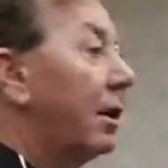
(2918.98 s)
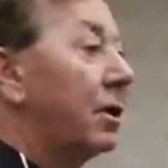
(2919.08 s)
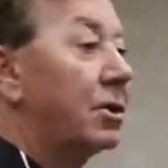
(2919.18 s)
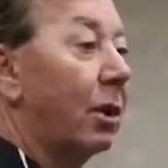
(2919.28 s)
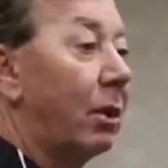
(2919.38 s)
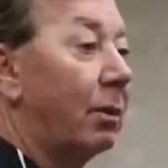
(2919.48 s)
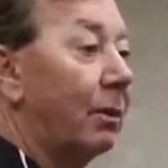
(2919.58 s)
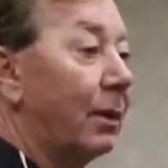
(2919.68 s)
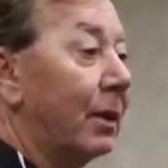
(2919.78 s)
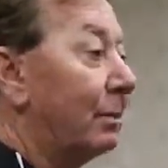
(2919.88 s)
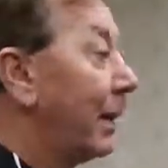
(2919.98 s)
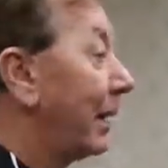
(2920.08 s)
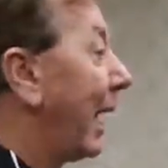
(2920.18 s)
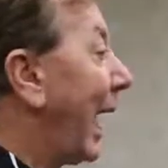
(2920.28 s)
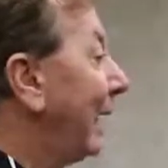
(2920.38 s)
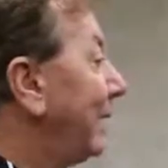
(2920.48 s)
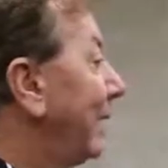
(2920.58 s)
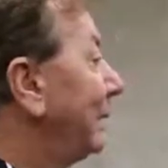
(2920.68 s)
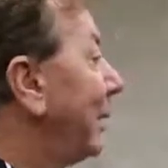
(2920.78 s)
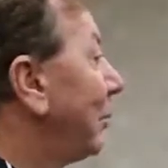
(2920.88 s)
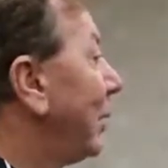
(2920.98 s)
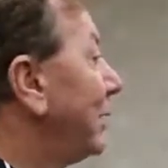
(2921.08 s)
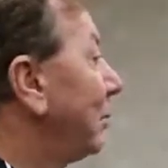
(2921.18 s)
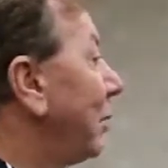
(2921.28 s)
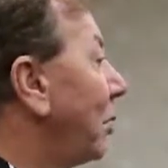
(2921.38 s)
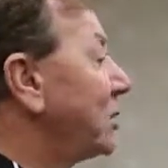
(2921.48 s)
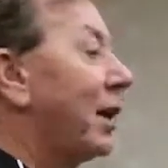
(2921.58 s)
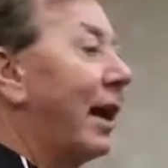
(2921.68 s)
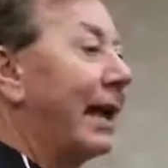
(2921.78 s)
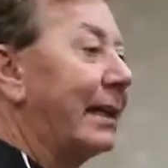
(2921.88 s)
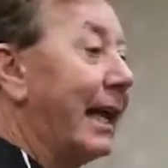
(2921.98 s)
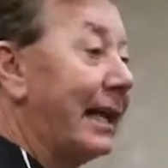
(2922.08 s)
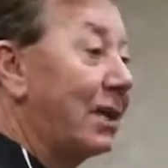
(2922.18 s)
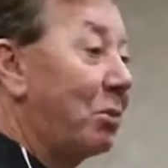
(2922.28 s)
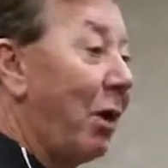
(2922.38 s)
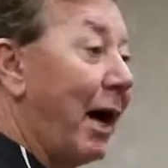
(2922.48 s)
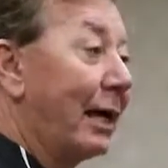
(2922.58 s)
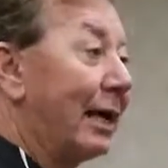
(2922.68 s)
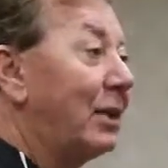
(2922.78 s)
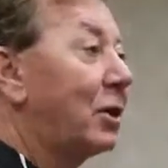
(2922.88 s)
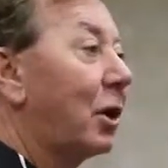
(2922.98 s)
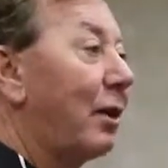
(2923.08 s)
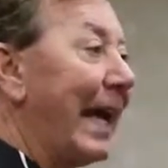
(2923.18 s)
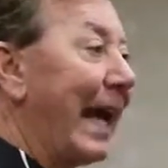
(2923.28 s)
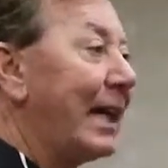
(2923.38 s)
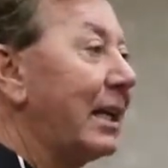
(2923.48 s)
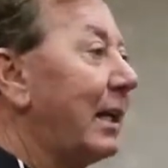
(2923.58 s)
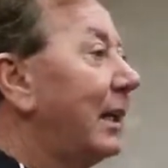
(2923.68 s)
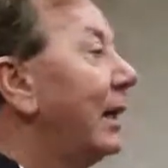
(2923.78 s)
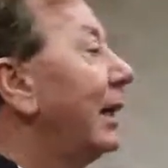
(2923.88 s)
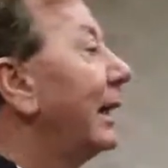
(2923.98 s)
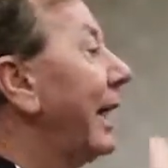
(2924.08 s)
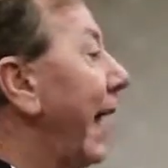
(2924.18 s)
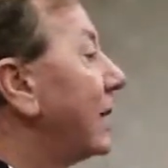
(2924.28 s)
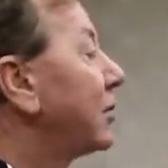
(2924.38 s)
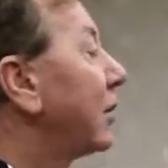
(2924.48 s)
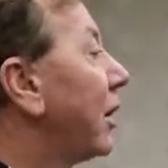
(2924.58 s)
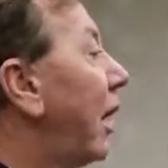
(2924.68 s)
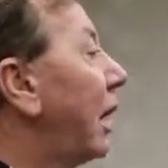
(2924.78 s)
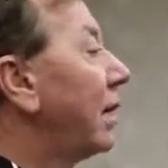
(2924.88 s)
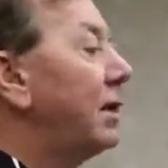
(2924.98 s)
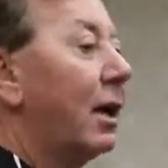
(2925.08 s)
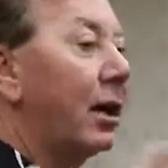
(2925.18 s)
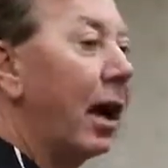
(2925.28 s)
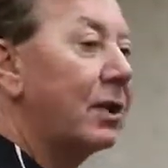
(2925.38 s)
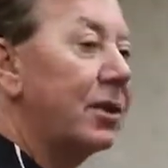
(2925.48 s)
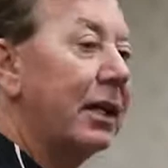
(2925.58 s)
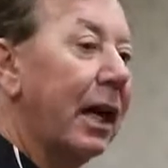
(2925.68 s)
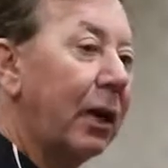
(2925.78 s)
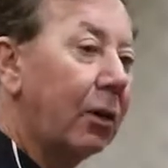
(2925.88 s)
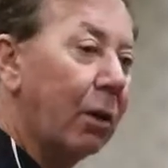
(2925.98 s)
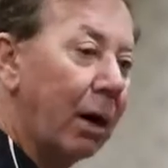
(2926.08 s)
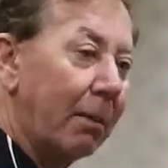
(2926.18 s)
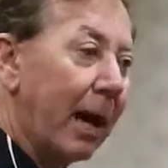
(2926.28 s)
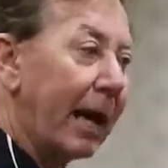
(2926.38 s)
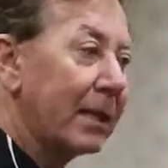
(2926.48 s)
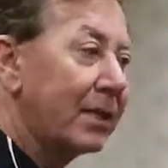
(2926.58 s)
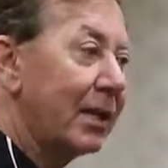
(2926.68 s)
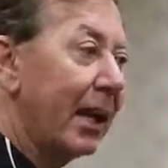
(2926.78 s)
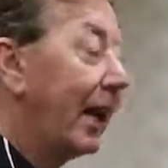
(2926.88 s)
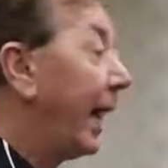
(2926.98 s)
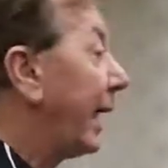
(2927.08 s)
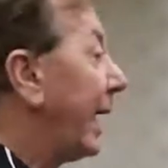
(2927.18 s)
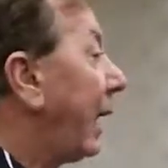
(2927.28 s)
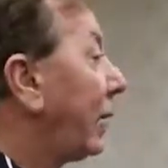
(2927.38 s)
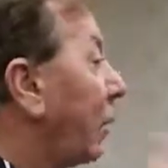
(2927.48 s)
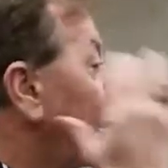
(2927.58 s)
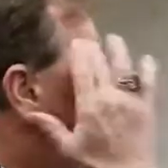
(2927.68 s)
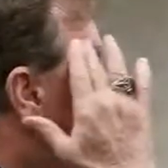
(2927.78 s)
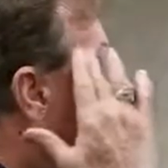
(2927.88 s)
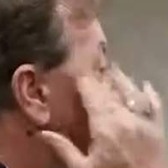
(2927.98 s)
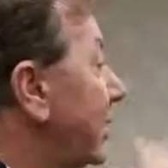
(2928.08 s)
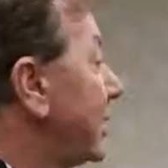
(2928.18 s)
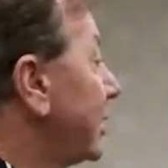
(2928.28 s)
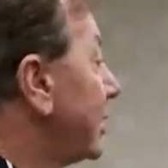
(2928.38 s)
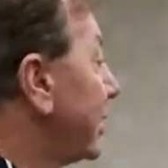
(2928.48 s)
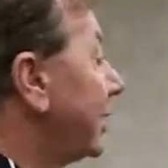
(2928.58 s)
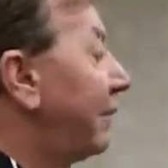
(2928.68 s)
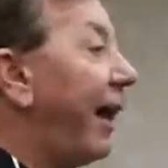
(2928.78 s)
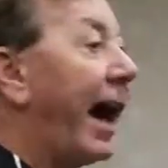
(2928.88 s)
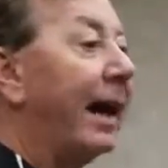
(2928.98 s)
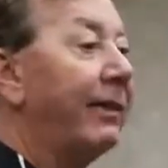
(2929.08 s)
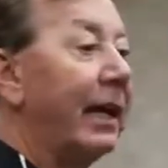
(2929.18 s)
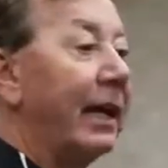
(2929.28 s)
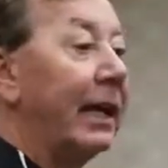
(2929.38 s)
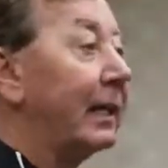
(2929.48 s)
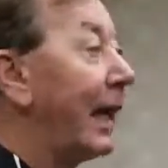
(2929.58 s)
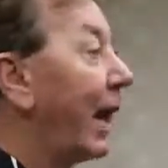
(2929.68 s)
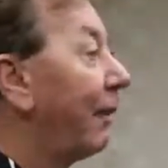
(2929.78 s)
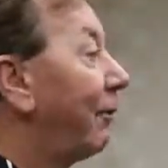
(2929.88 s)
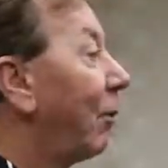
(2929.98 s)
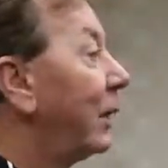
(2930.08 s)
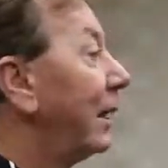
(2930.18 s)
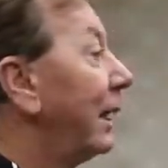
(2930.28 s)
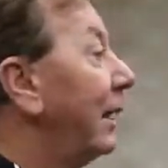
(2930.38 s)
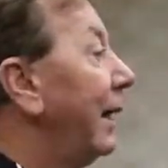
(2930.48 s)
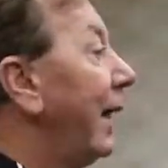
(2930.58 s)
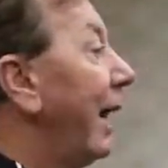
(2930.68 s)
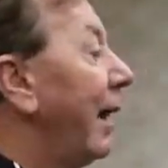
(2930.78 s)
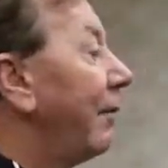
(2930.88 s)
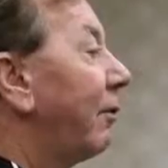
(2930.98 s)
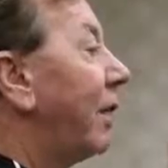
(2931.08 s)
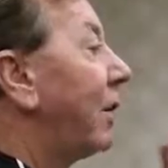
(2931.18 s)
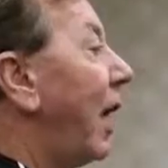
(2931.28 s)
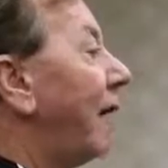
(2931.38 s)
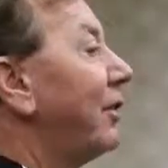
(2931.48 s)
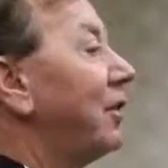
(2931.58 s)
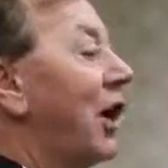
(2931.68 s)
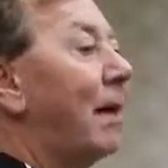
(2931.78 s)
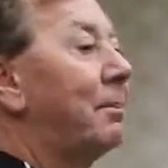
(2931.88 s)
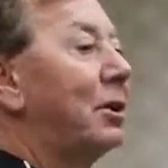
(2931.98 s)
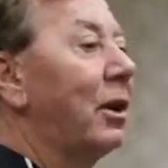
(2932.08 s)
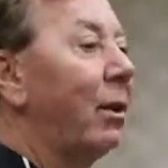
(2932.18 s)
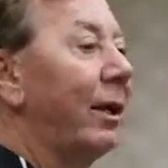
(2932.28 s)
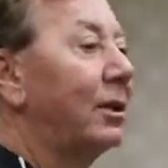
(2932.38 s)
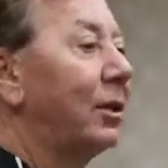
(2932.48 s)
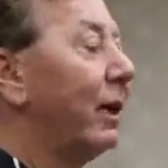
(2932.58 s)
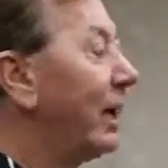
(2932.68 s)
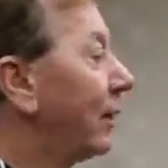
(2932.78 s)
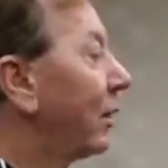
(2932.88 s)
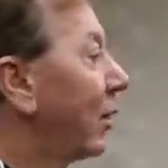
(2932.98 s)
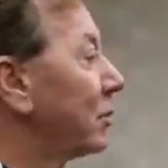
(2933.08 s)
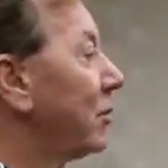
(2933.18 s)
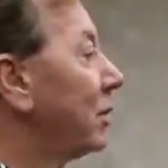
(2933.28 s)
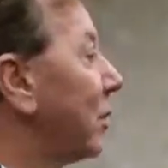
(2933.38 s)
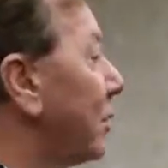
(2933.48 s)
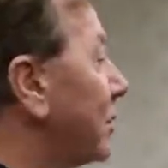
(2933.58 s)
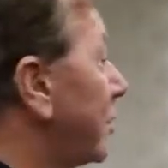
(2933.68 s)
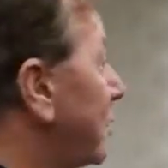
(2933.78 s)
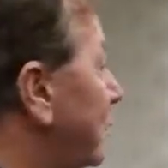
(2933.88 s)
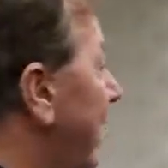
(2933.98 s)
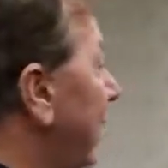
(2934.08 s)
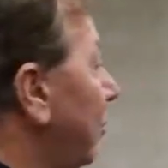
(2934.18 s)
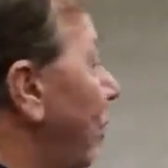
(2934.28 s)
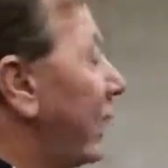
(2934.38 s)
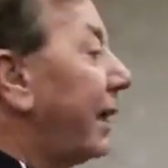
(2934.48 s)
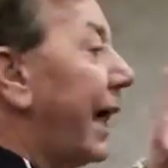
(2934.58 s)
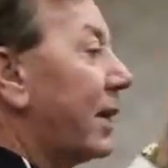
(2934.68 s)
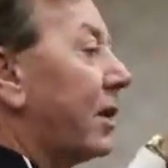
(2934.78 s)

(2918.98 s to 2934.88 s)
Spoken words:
So, but when you roast it like that, guess what? You create cancer-causing acrylamides. And now, according to Proposition 65 in California, every coffee shop you go into, in the grocery stores, there's a sign, warning,